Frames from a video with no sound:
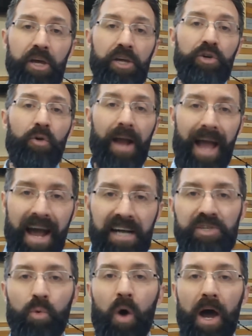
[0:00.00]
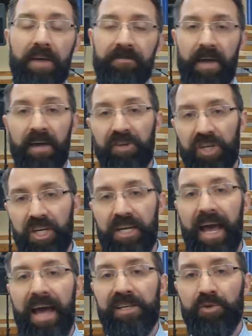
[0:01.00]
your ex-wife if she
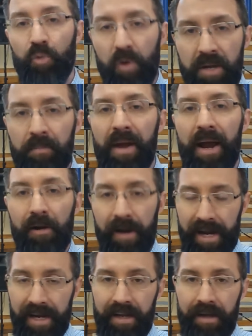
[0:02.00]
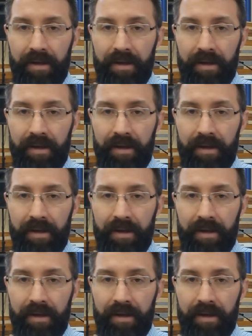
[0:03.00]
has remarried